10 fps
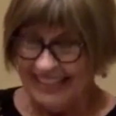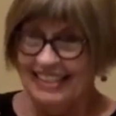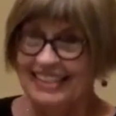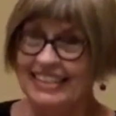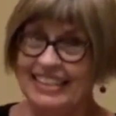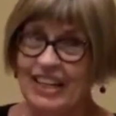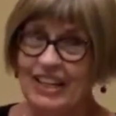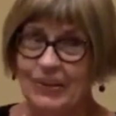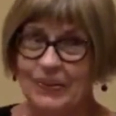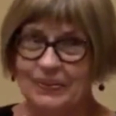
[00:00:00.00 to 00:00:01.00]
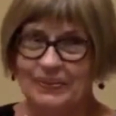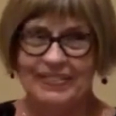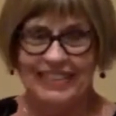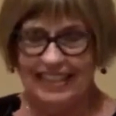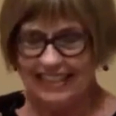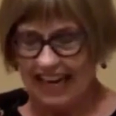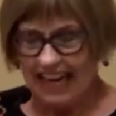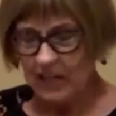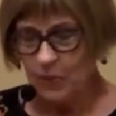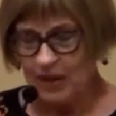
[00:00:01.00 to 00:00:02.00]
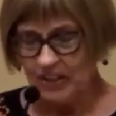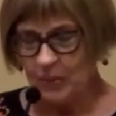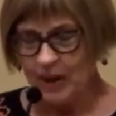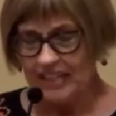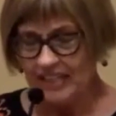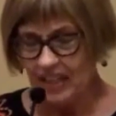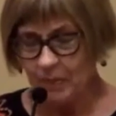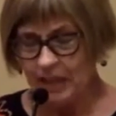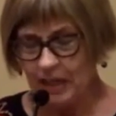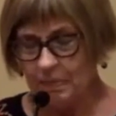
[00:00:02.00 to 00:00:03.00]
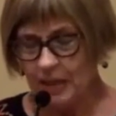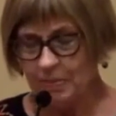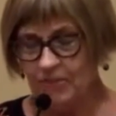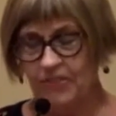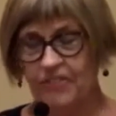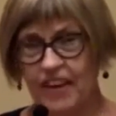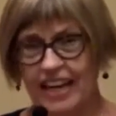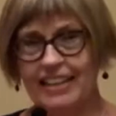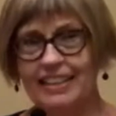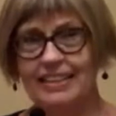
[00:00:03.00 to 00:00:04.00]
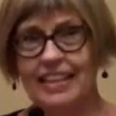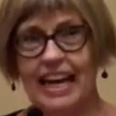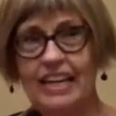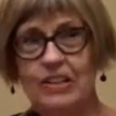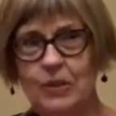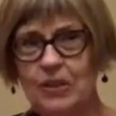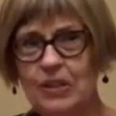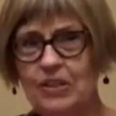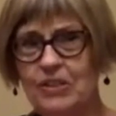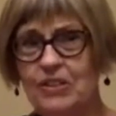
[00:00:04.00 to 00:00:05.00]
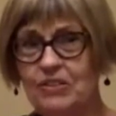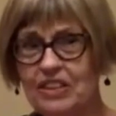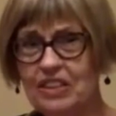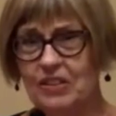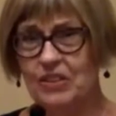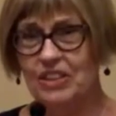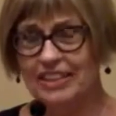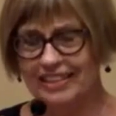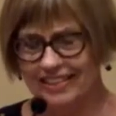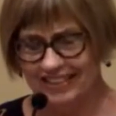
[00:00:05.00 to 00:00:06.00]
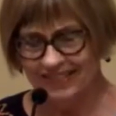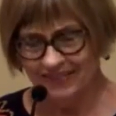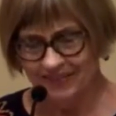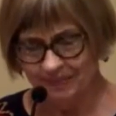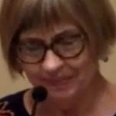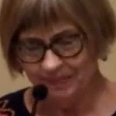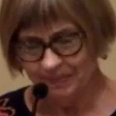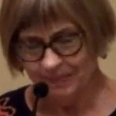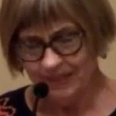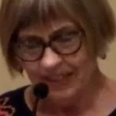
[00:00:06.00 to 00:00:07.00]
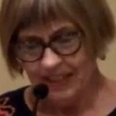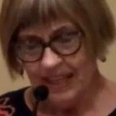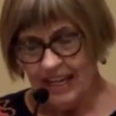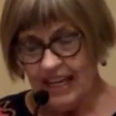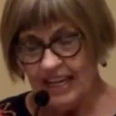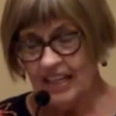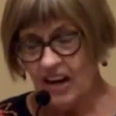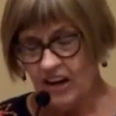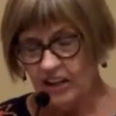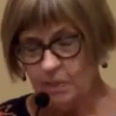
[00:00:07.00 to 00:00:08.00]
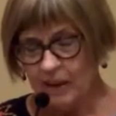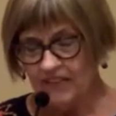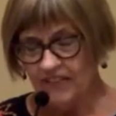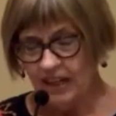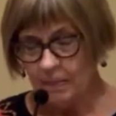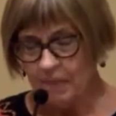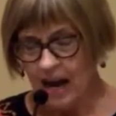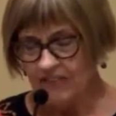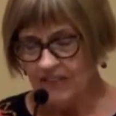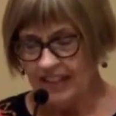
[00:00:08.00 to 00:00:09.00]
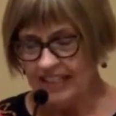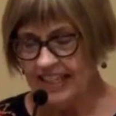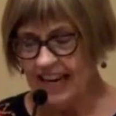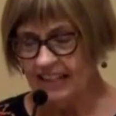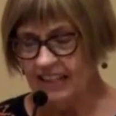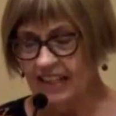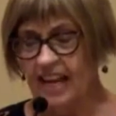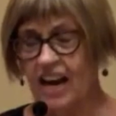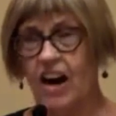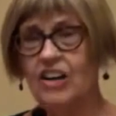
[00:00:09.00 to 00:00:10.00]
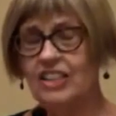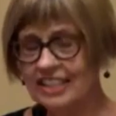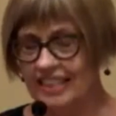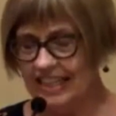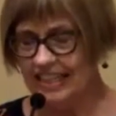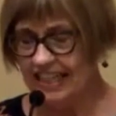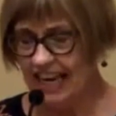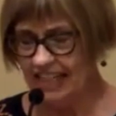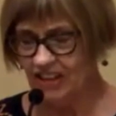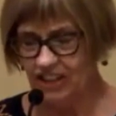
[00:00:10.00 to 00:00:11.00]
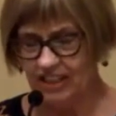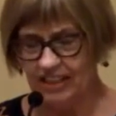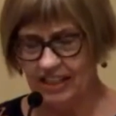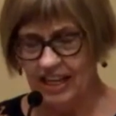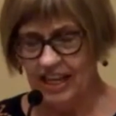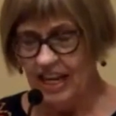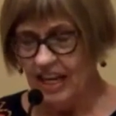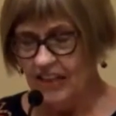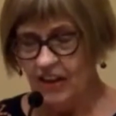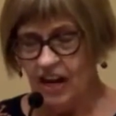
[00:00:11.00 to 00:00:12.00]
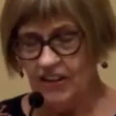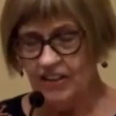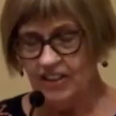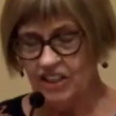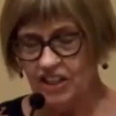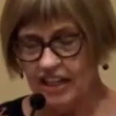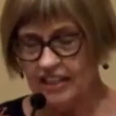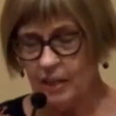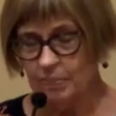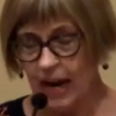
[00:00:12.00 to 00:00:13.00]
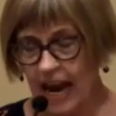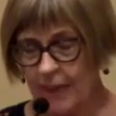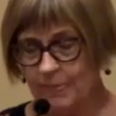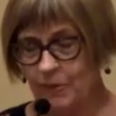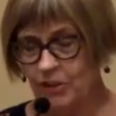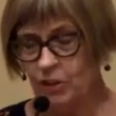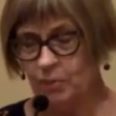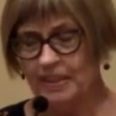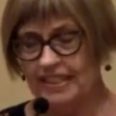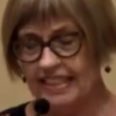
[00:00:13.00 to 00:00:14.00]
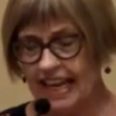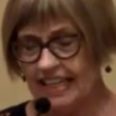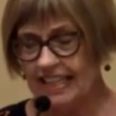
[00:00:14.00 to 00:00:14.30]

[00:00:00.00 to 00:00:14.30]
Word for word: So, is it any wonder why so many people fail at New Year's resolutions? In an article by Phillip Moffitt entitled The Heart's Intention, the author suggests that perhaps we should be setting